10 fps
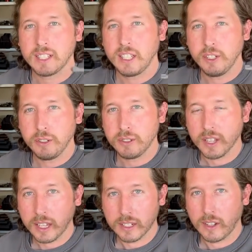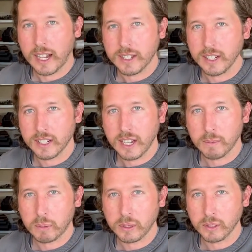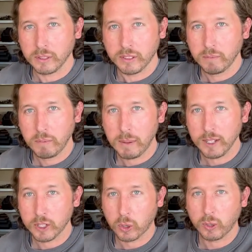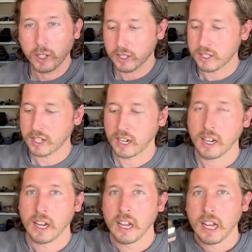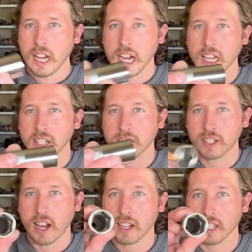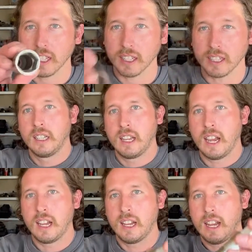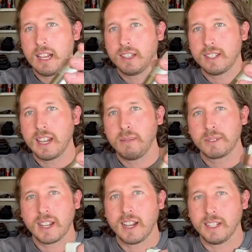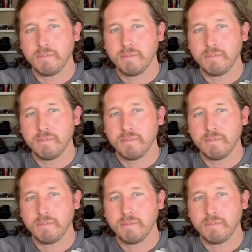use like as an example, maybe a Torx and a socket at the same time.